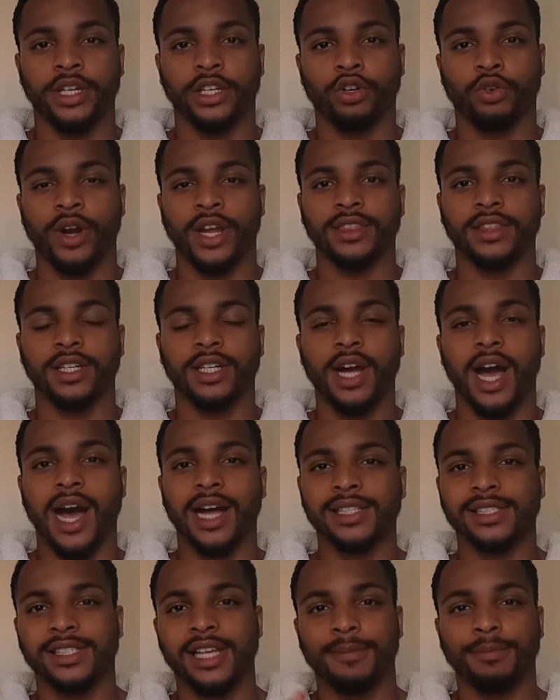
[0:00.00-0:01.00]
to create the
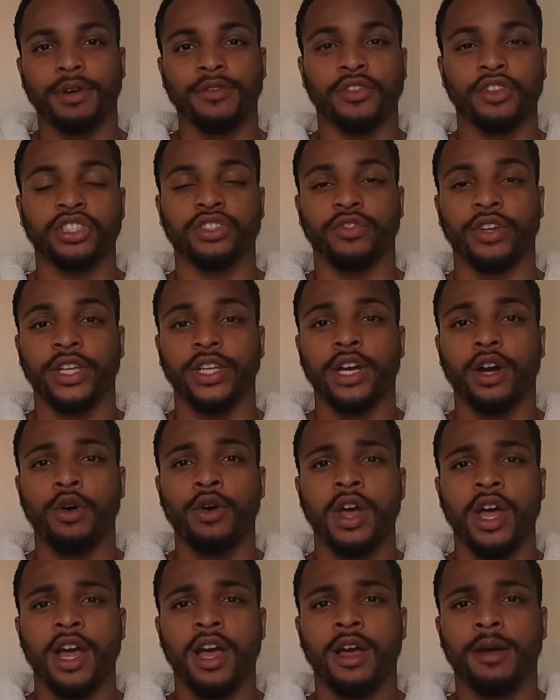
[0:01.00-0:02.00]
concept of this
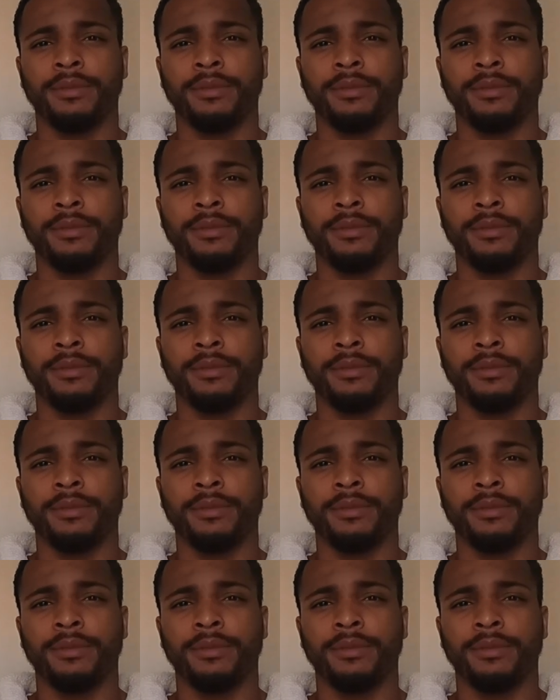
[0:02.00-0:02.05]
video,